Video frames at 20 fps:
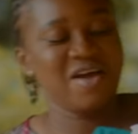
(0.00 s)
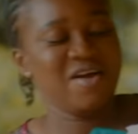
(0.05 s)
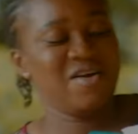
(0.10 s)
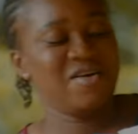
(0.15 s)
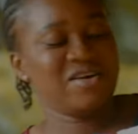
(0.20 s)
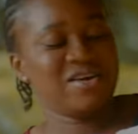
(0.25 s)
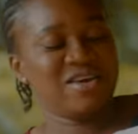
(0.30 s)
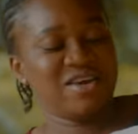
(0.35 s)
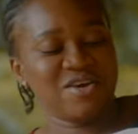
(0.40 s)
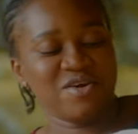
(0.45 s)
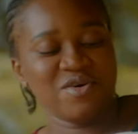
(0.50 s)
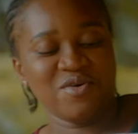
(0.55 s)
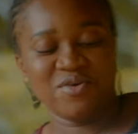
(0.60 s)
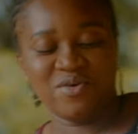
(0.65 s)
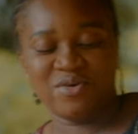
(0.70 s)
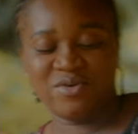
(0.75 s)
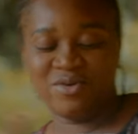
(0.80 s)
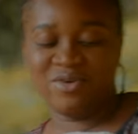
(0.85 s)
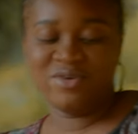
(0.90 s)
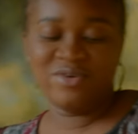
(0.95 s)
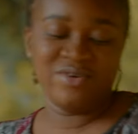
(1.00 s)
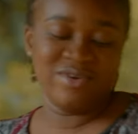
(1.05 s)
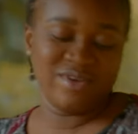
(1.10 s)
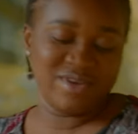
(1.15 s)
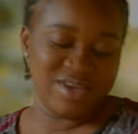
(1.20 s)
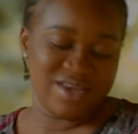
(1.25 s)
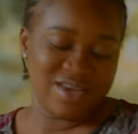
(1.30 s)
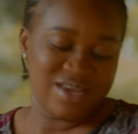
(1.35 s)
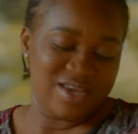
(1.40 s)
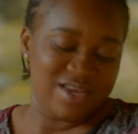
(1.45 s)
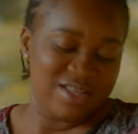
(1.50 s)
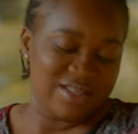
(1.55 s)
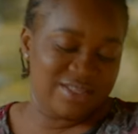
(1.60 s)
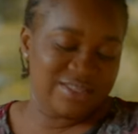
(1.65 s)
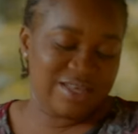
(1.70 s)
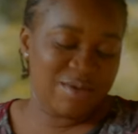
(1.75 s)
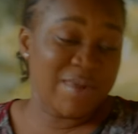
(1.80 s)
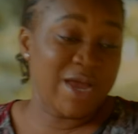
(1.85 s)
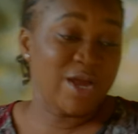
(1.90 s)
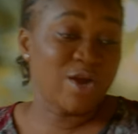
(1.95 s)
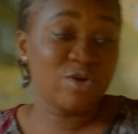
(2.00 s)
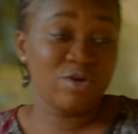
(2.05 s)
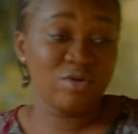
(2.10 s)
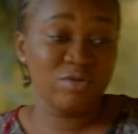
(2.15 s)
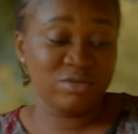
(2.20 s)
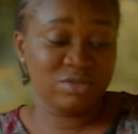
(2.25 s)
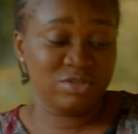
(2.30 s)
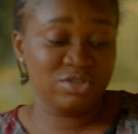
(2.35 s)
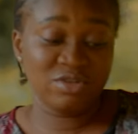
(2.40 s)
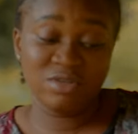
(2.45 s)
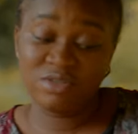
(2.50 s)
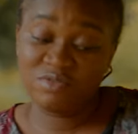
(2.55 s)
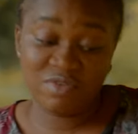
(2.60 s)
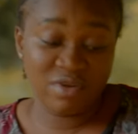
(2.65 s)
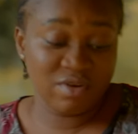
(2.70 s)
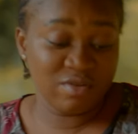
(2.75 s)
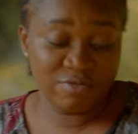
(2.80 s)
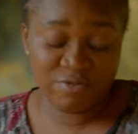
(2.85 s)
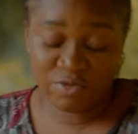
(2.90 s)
Okay, oh. These are my clothes, just very